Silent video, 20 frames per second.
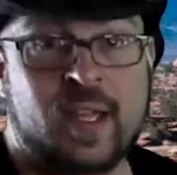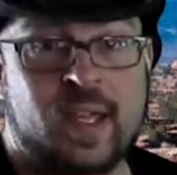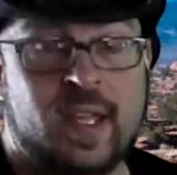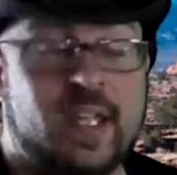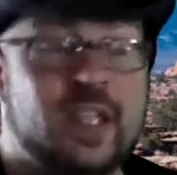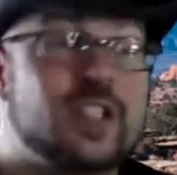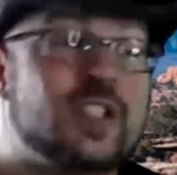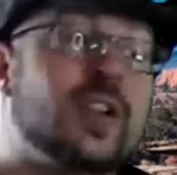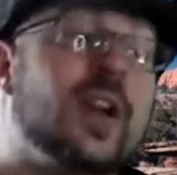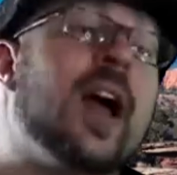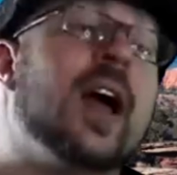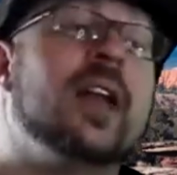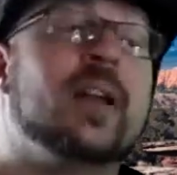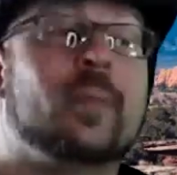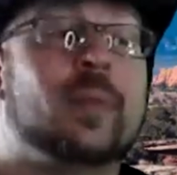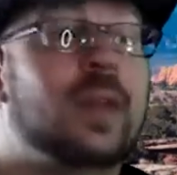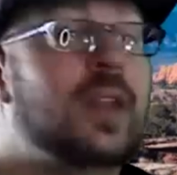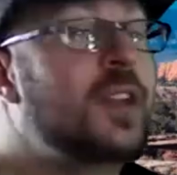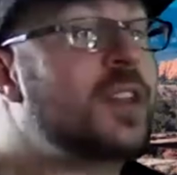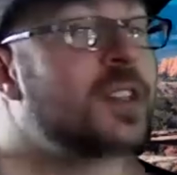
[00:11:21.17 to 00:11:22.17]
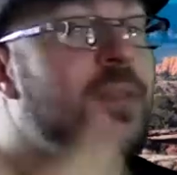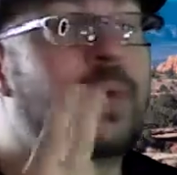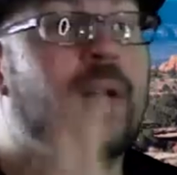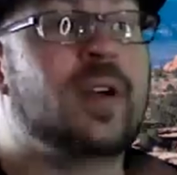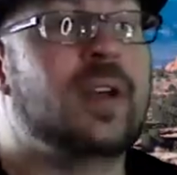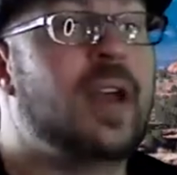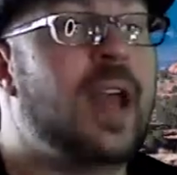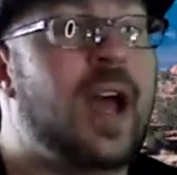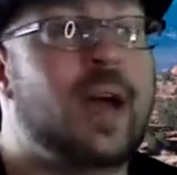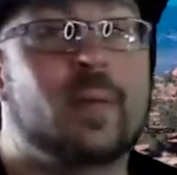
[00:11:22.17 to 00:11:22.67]
He's trying to play
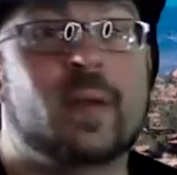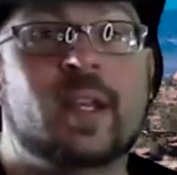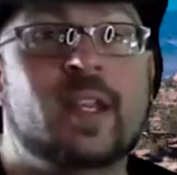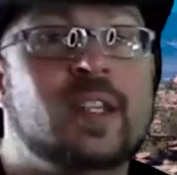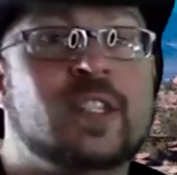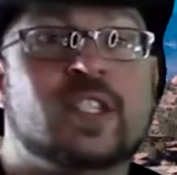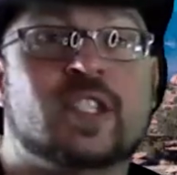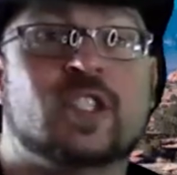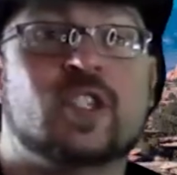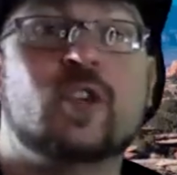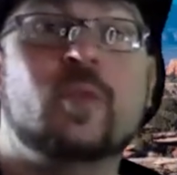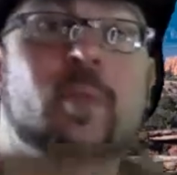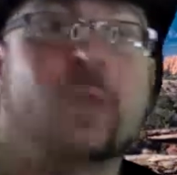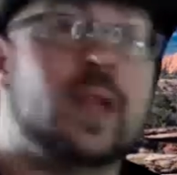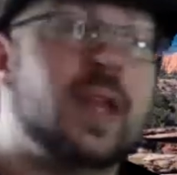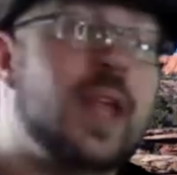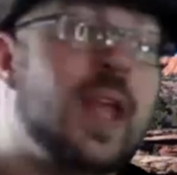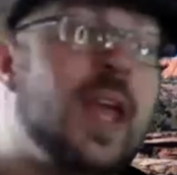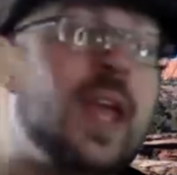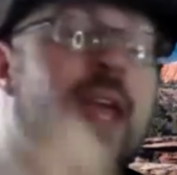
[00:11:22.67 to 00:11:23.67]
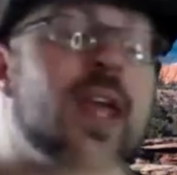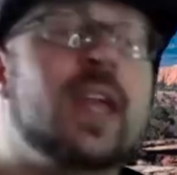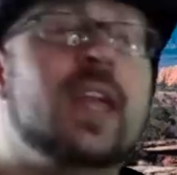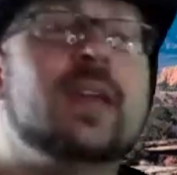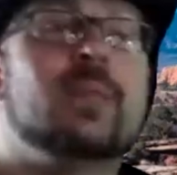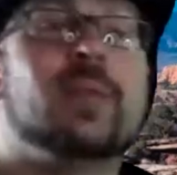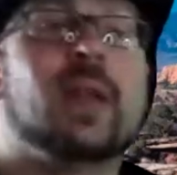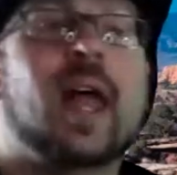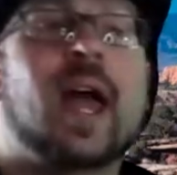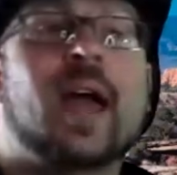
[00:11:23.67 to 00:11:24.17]
smart now, but he's stupid.
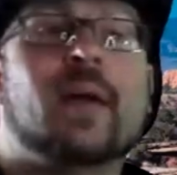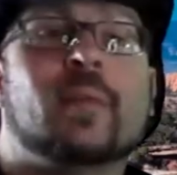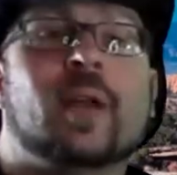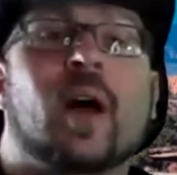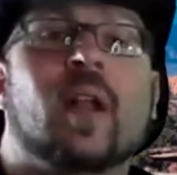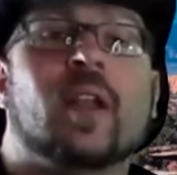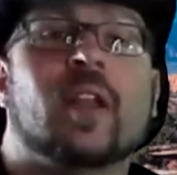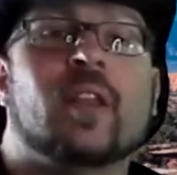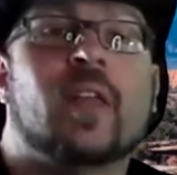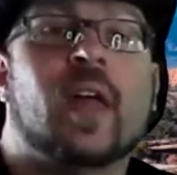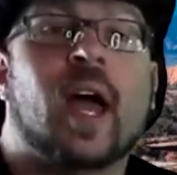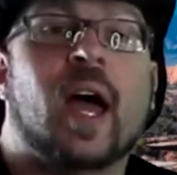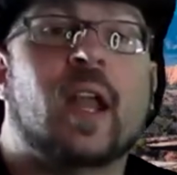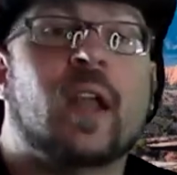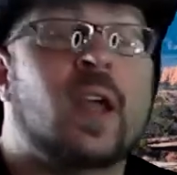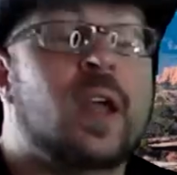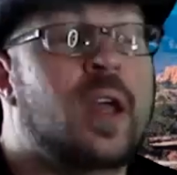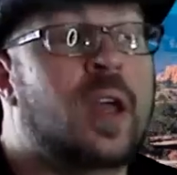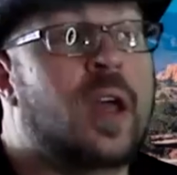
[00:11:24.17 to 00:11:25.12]
He blabbed all of that.